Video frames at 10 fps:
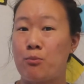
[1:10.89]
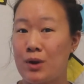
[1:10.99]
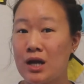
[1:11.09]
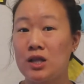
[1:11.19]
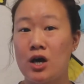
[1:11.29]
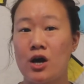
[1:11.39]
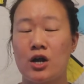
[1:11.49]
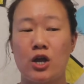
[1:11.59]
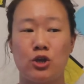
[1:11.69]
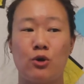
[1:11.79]
Bring
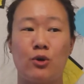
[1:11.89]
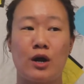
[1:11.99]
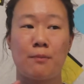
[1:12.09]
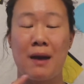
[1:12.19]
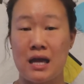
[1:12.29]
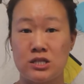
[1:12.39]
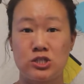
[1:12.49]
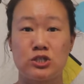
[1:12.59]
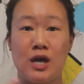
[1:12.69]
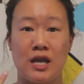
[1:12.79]
along your
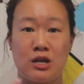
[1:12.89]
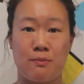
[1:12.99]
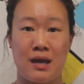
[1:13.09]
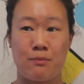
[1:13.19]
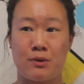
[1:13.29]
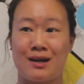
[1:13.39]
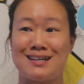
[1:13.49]
pencil and your paper,